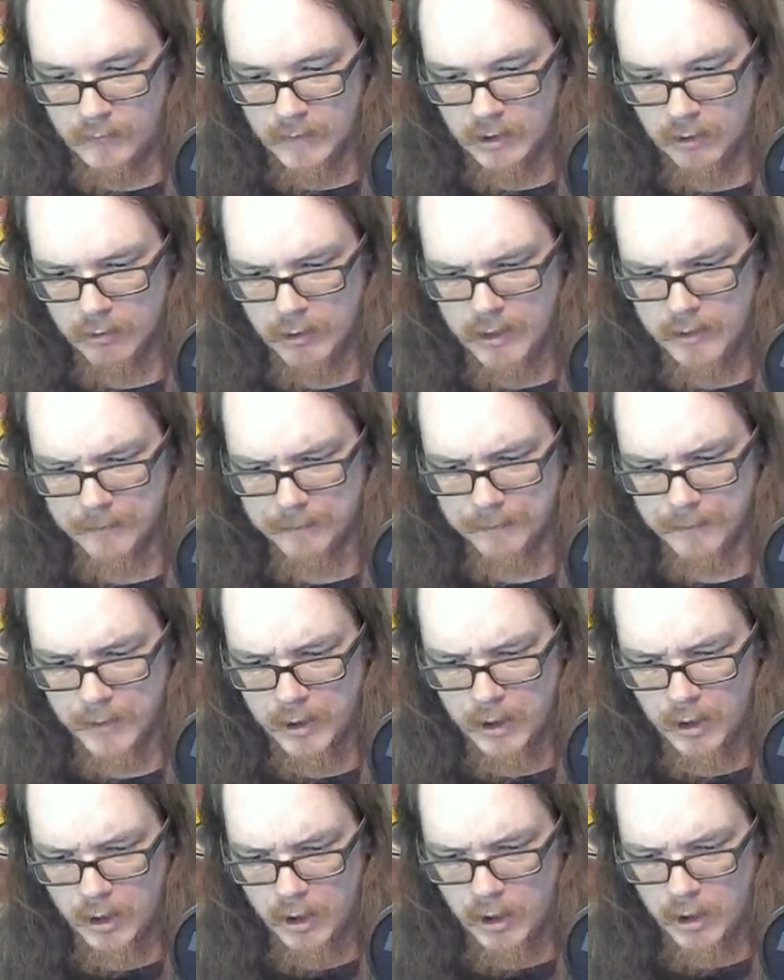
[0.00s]
Okay.
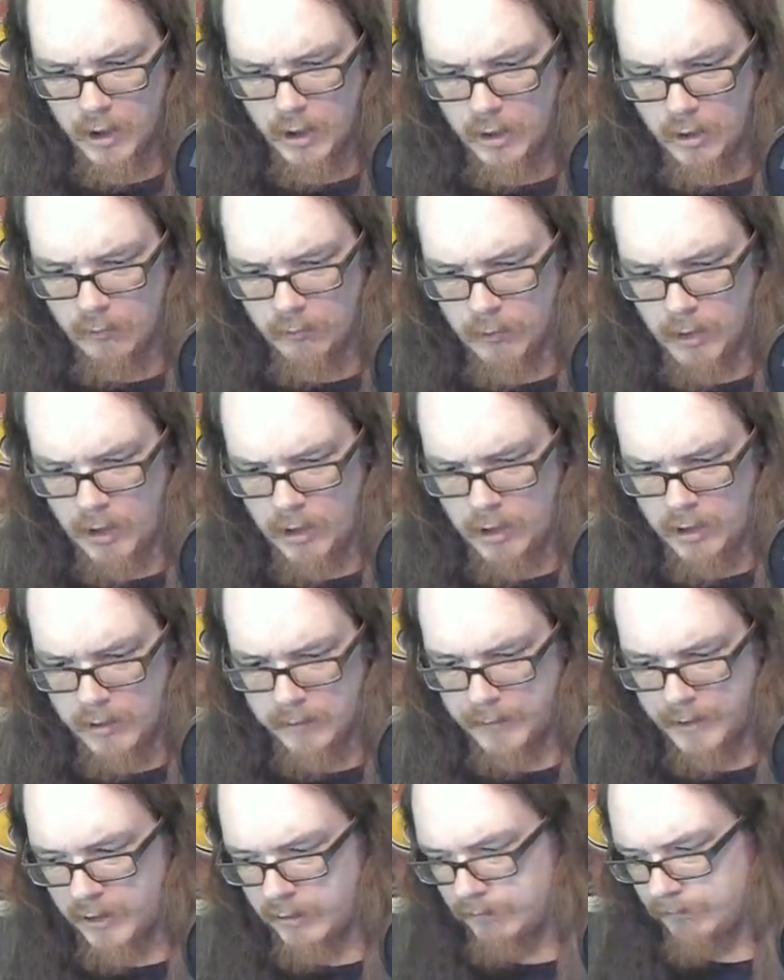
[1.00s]
Well, I
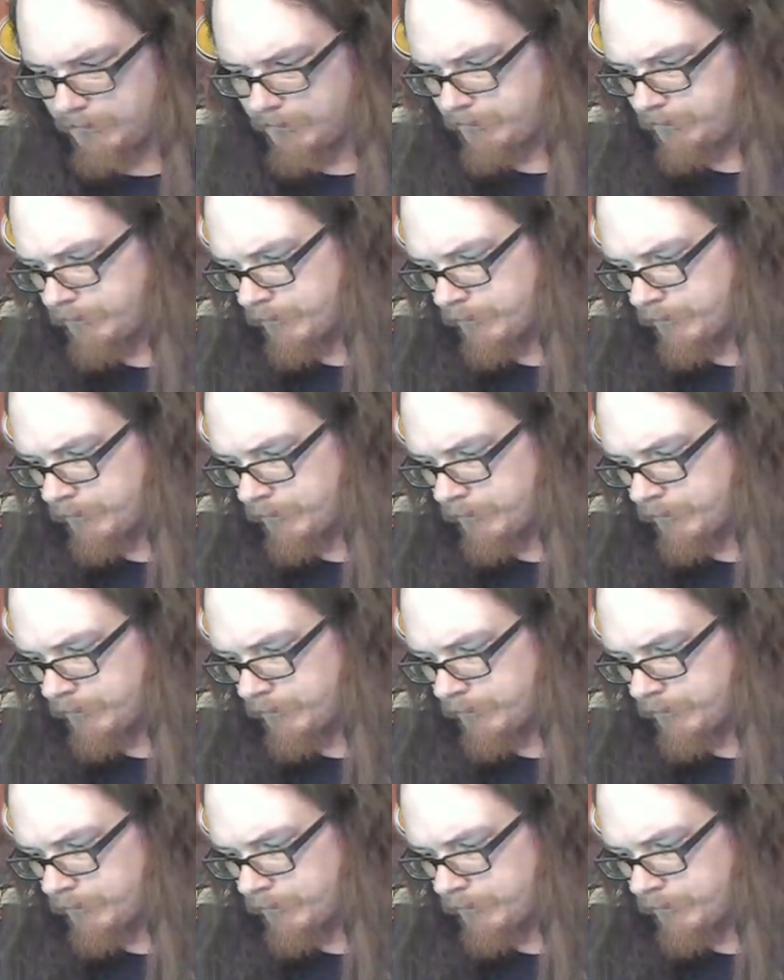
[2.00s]
mean